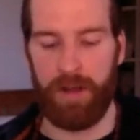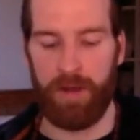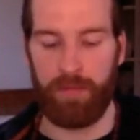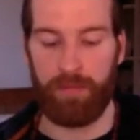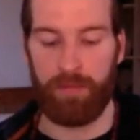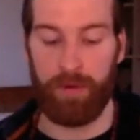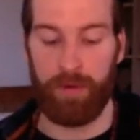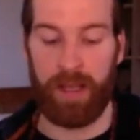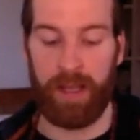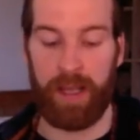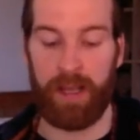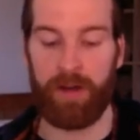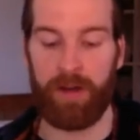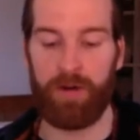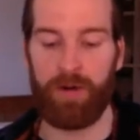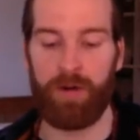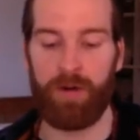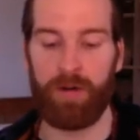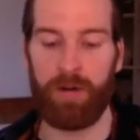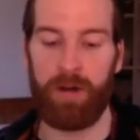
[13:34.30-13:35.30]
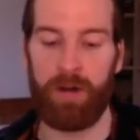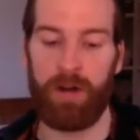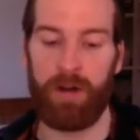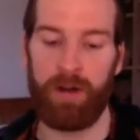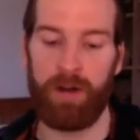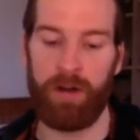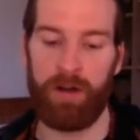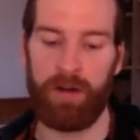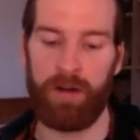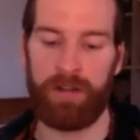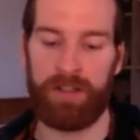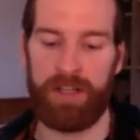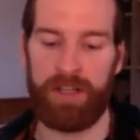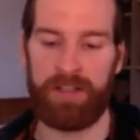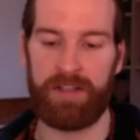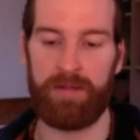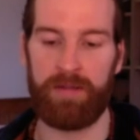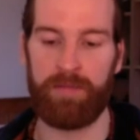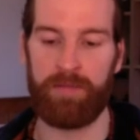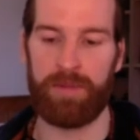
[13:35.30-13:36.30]
bringing all our
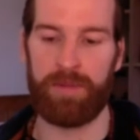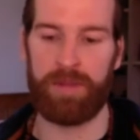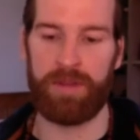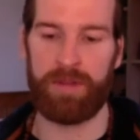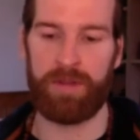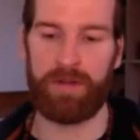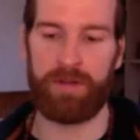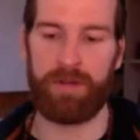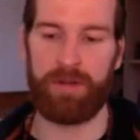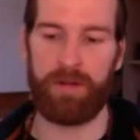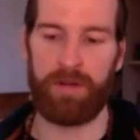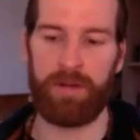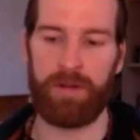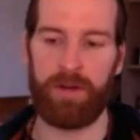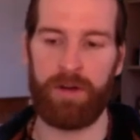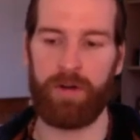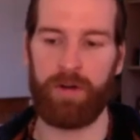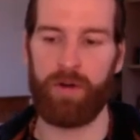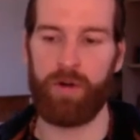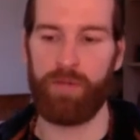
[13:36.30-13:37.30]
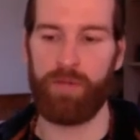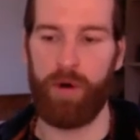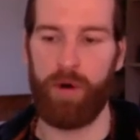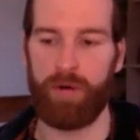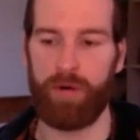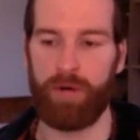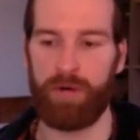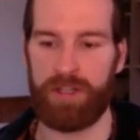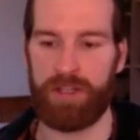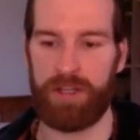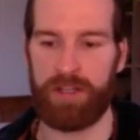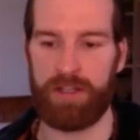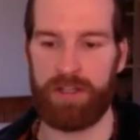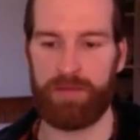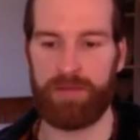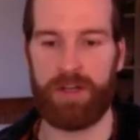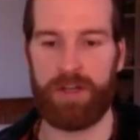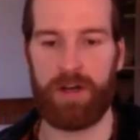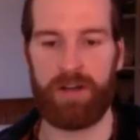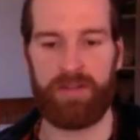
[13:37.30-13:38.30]
systems, our hormonal
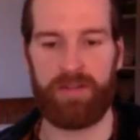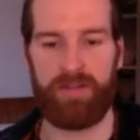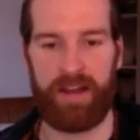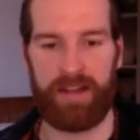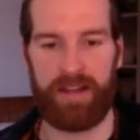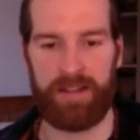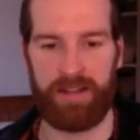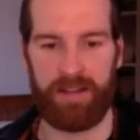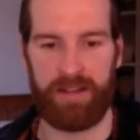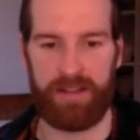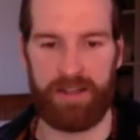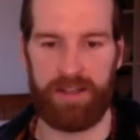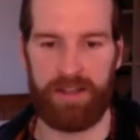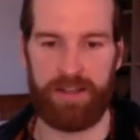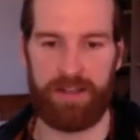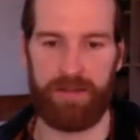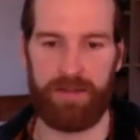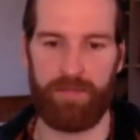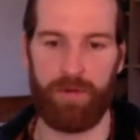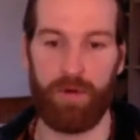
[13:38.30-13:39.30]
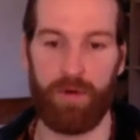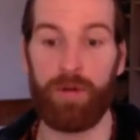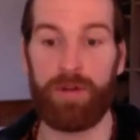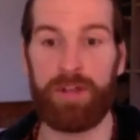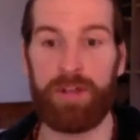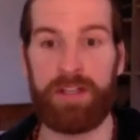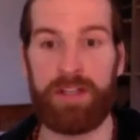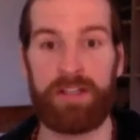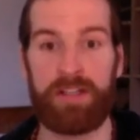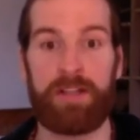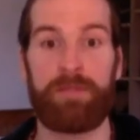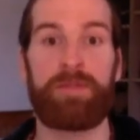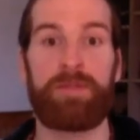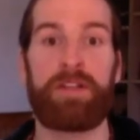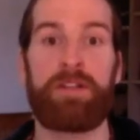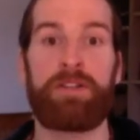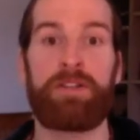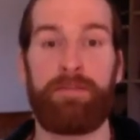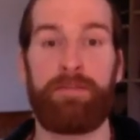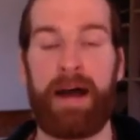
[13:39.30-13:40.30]
systems, cardiovascular system, all the systems
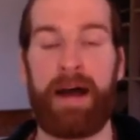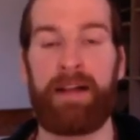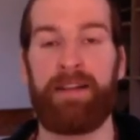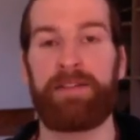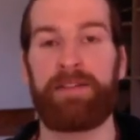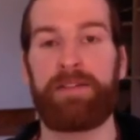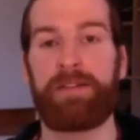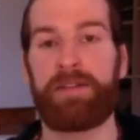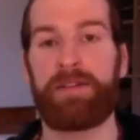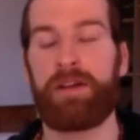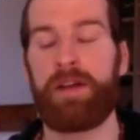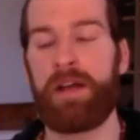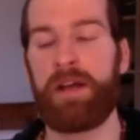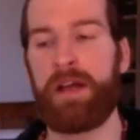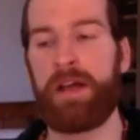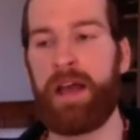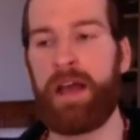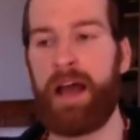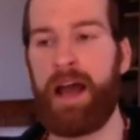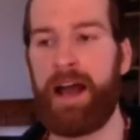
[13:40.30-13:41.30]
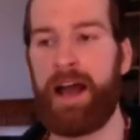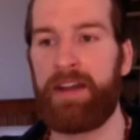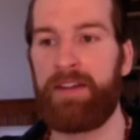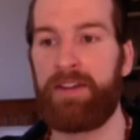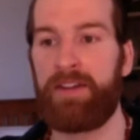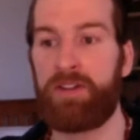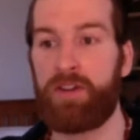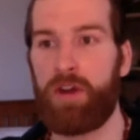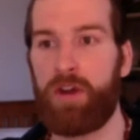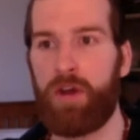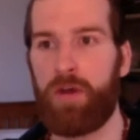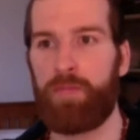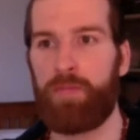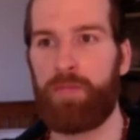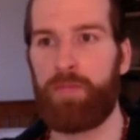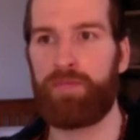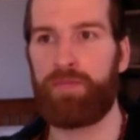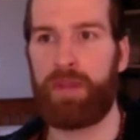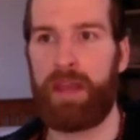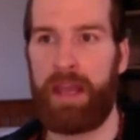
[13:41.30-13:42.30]
into balance. And
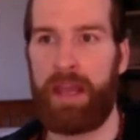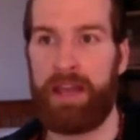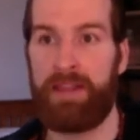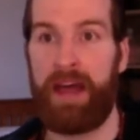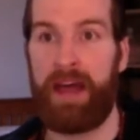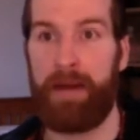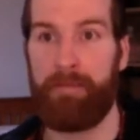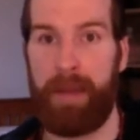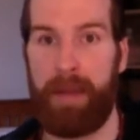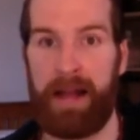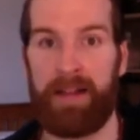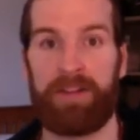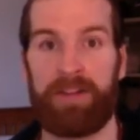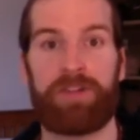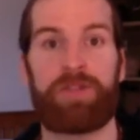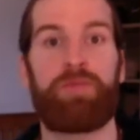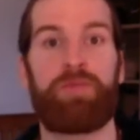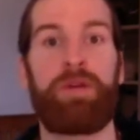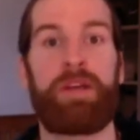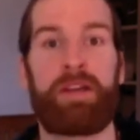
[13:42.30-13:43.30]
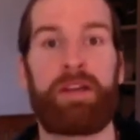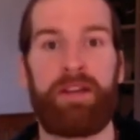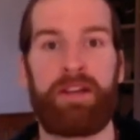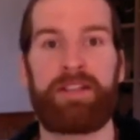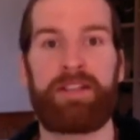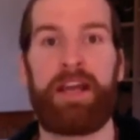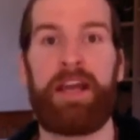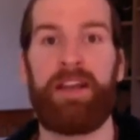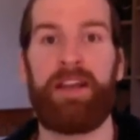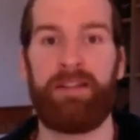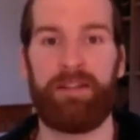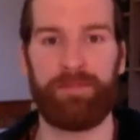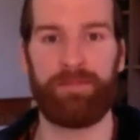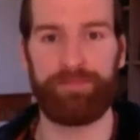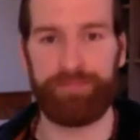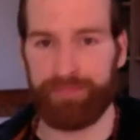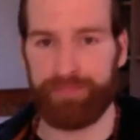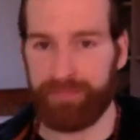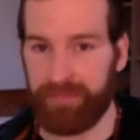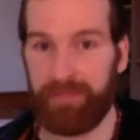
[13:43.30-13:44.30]
in that balance, we can attain
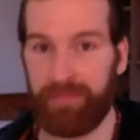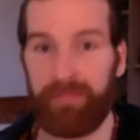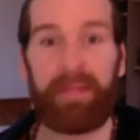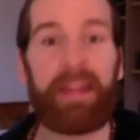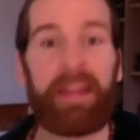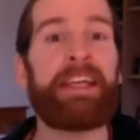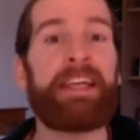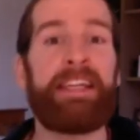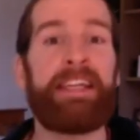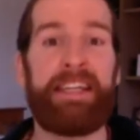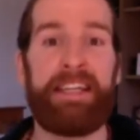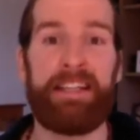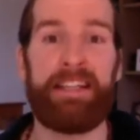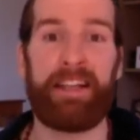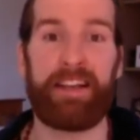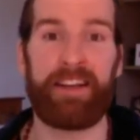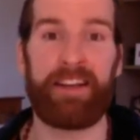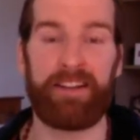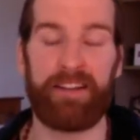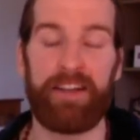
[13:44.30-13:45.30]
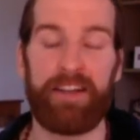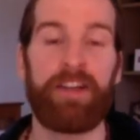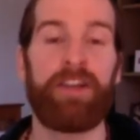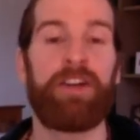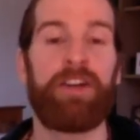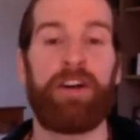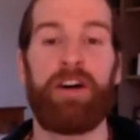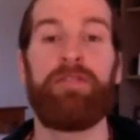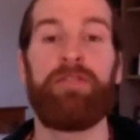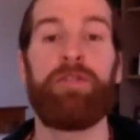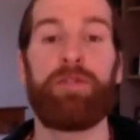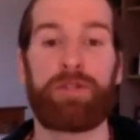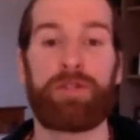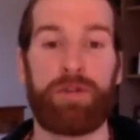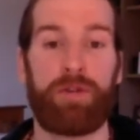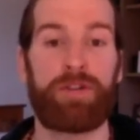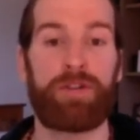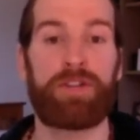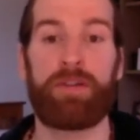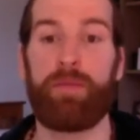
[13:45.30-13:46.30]
healing of all
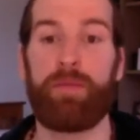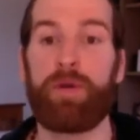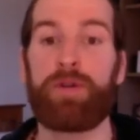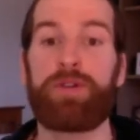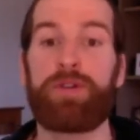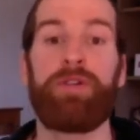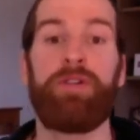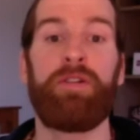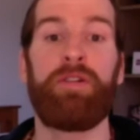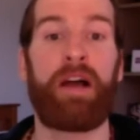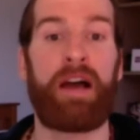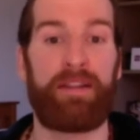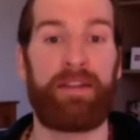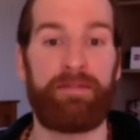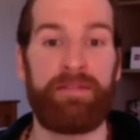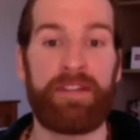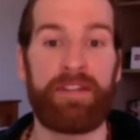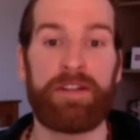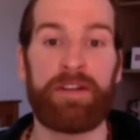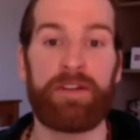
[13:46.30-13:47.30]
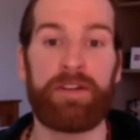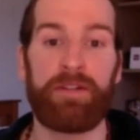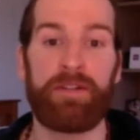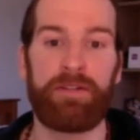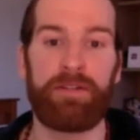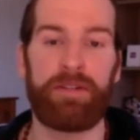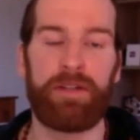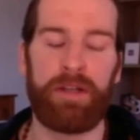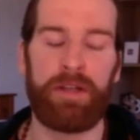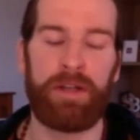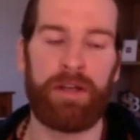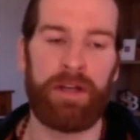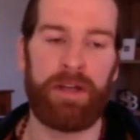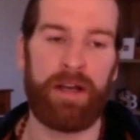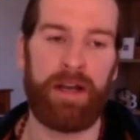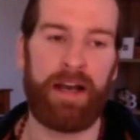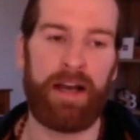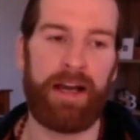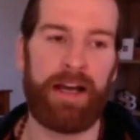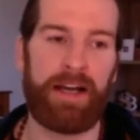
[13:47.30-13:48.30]
sorts, emotional and physical.
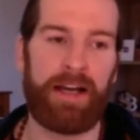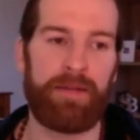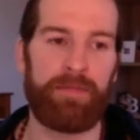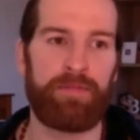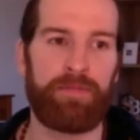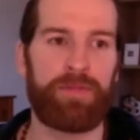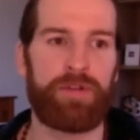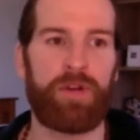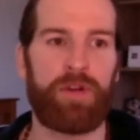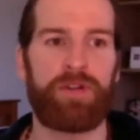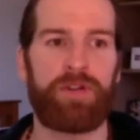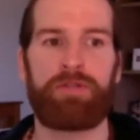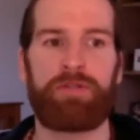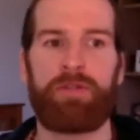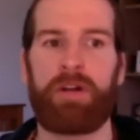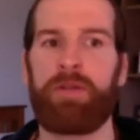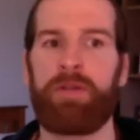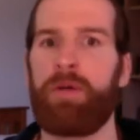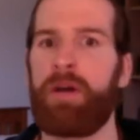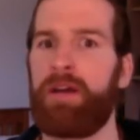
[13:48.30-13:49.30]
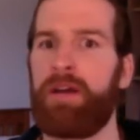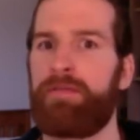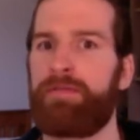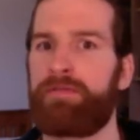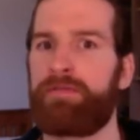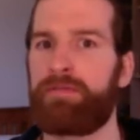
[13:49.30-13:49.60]
So it's a great way of